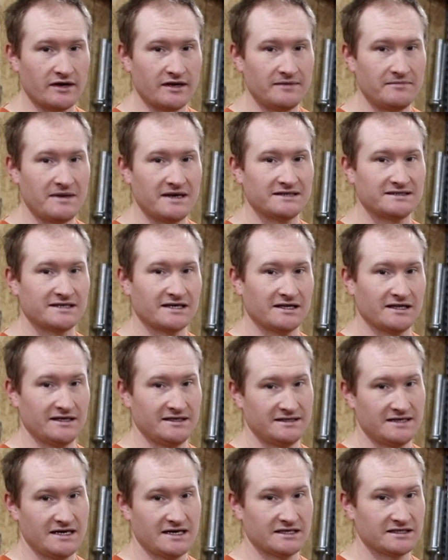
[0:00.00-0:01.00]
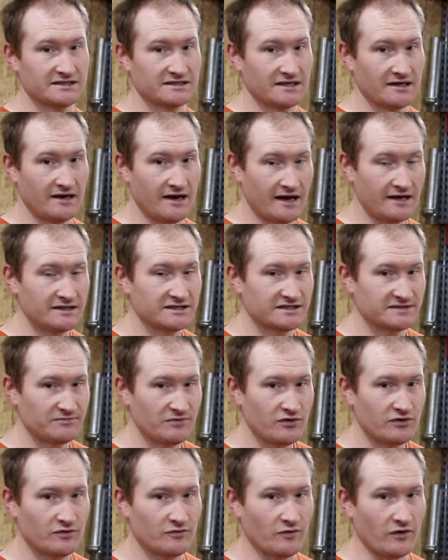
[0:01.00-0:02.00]
It basically takes nice
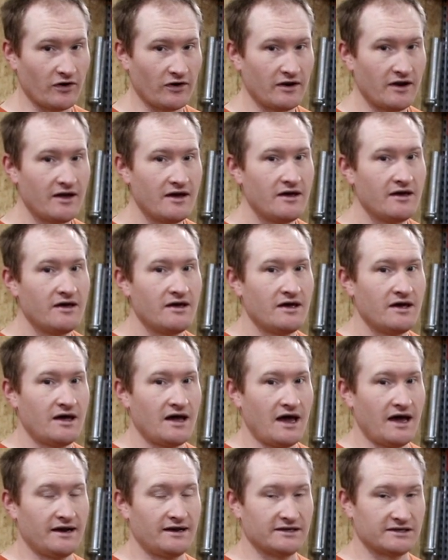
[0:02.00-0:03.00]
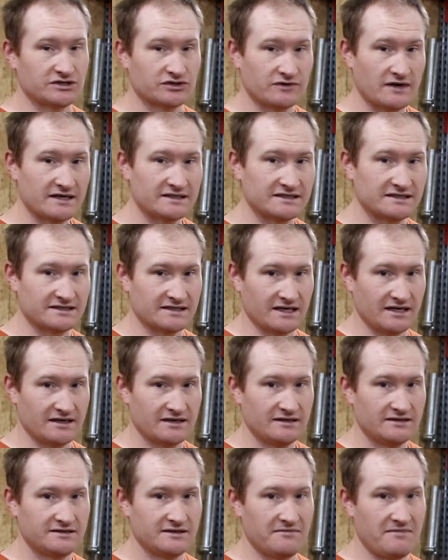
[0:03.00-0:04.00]
smooth wood and distresses
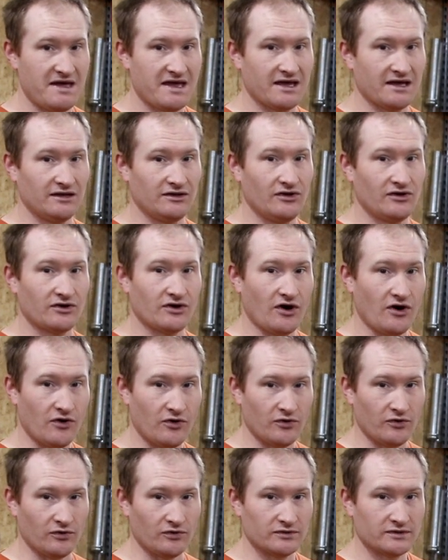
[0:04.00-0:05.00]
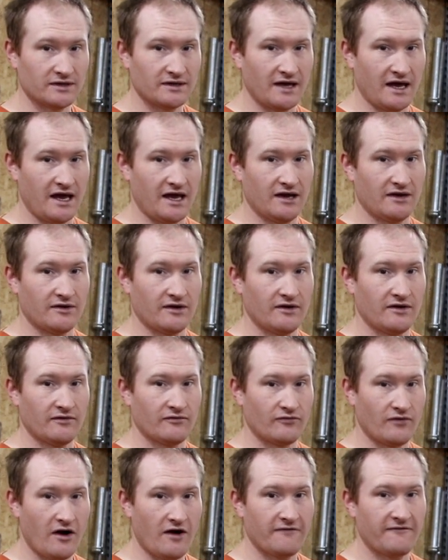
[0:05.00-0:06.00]
it to make it look old and
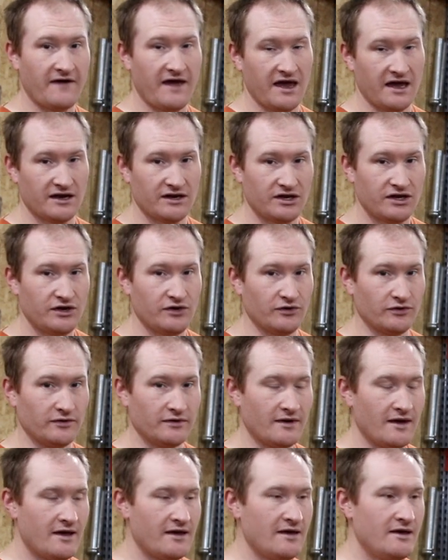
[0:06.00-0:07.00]
rough, hand-hewn.